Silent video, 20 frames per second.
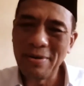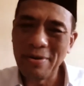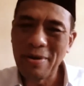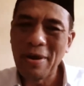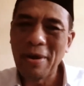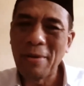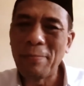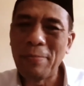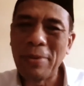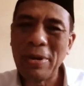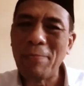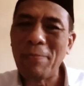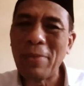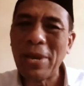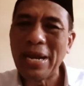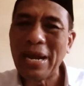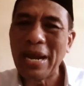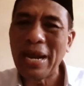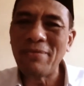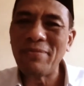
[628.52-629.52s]

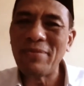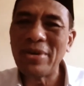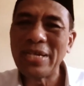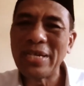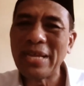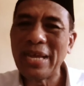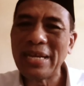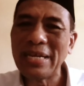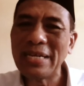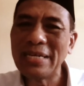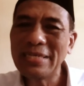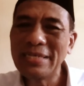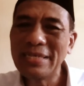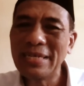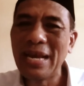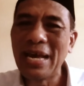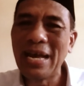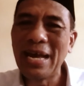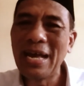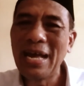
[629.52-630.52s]
prepare everything,
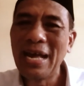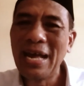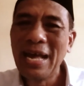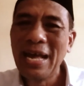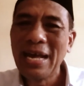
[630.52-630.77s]
yeah,